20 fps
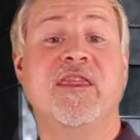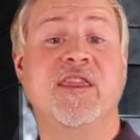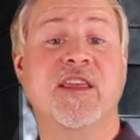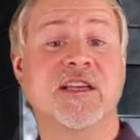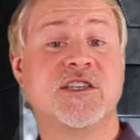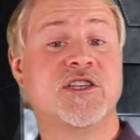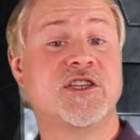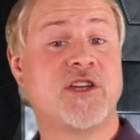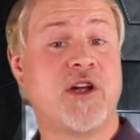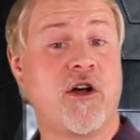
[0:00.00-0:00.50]

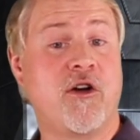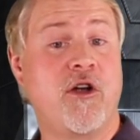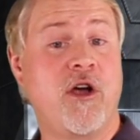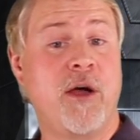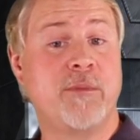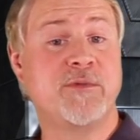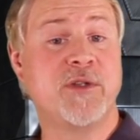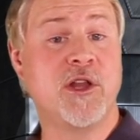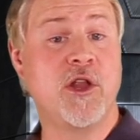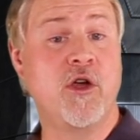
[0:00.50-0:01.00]
This star
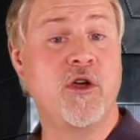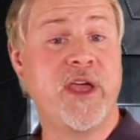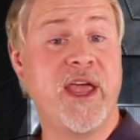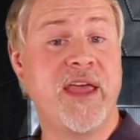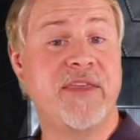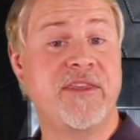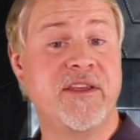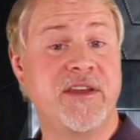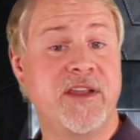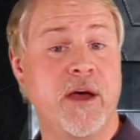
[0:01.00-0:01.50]
hop to
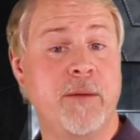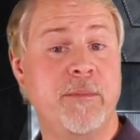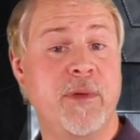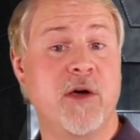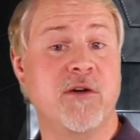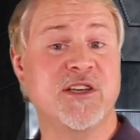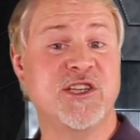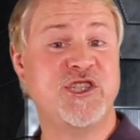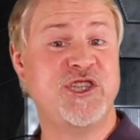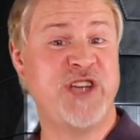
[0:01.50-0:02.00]
locate the
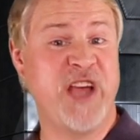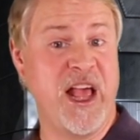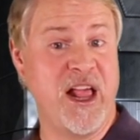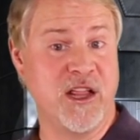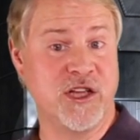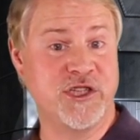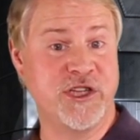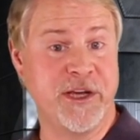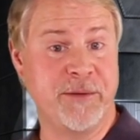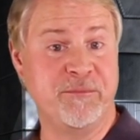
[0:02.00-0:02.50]
dumbbell is
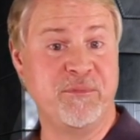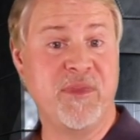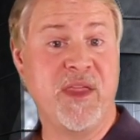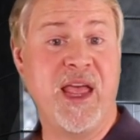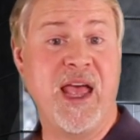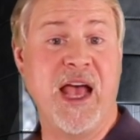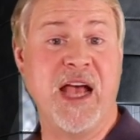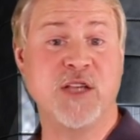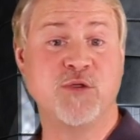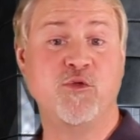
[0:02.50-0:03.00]
challenging
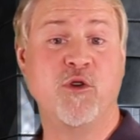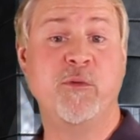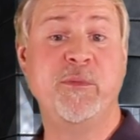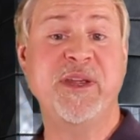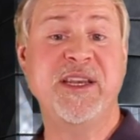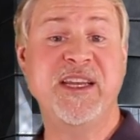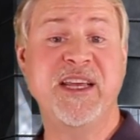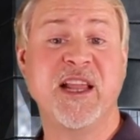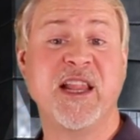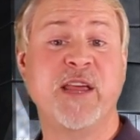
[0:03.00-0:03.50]
as we'll
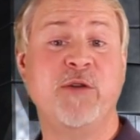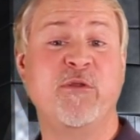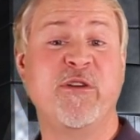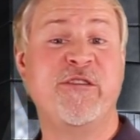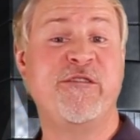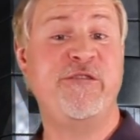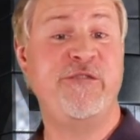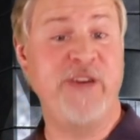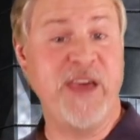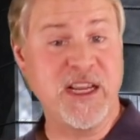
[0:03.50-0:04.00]
be dealing
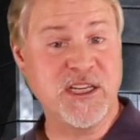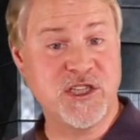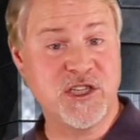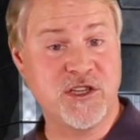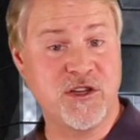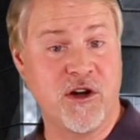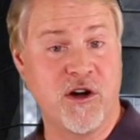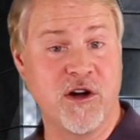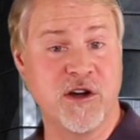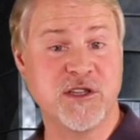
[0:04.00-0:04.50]
with faint
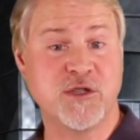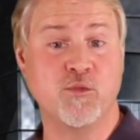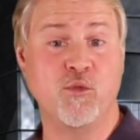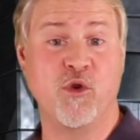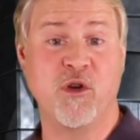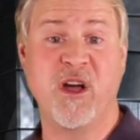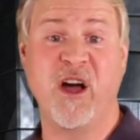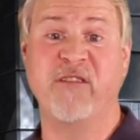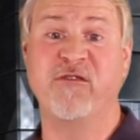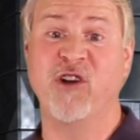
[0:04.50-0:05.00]
stars and
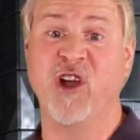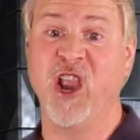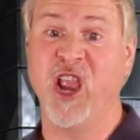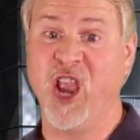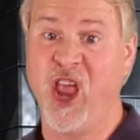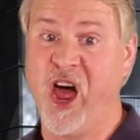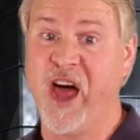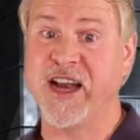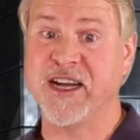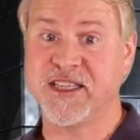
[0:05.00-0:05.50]
we'll cover a
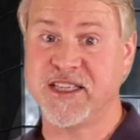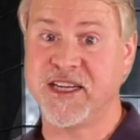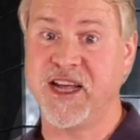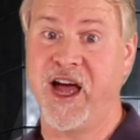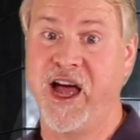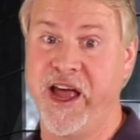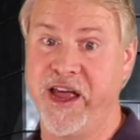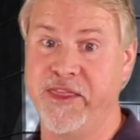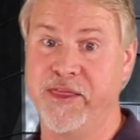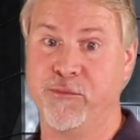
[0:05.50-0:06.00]
lot of
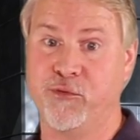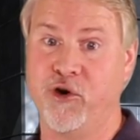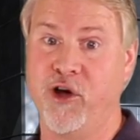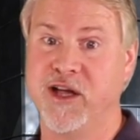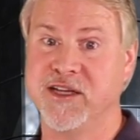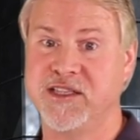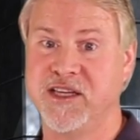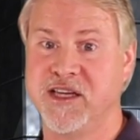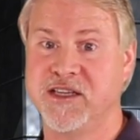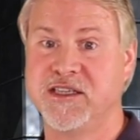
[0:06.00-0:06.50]
sky in the
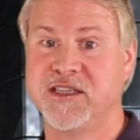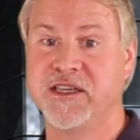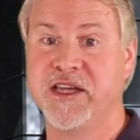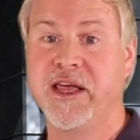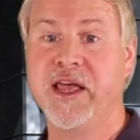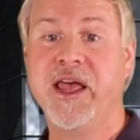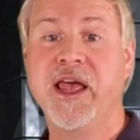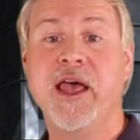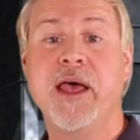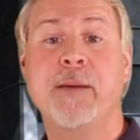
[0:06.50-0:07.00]

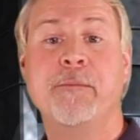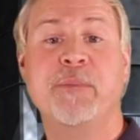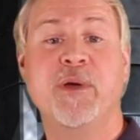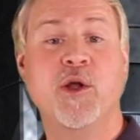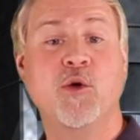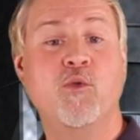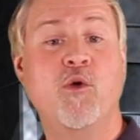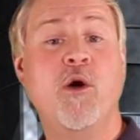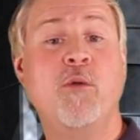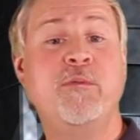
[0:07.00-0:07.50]
process. But
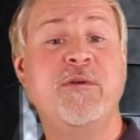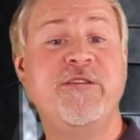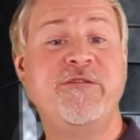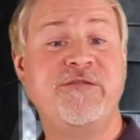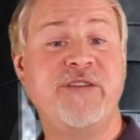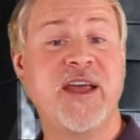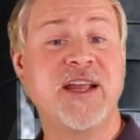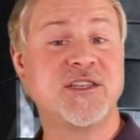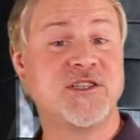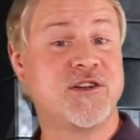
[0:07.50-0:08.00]
it won't be
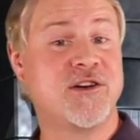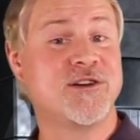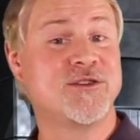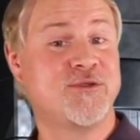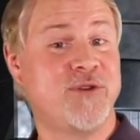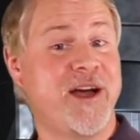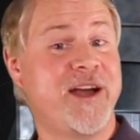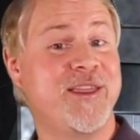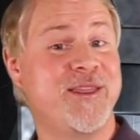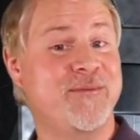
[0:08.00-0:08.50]
faint
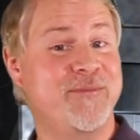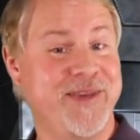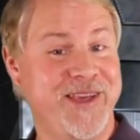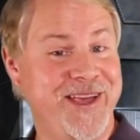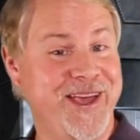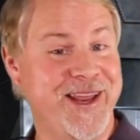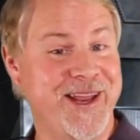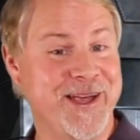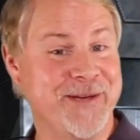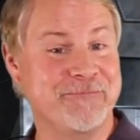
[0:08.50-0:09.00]
stars right at the
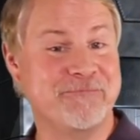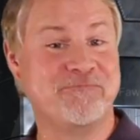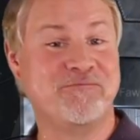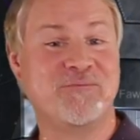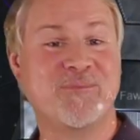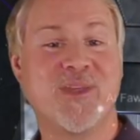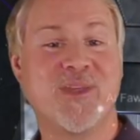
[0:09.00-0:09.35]
beginning.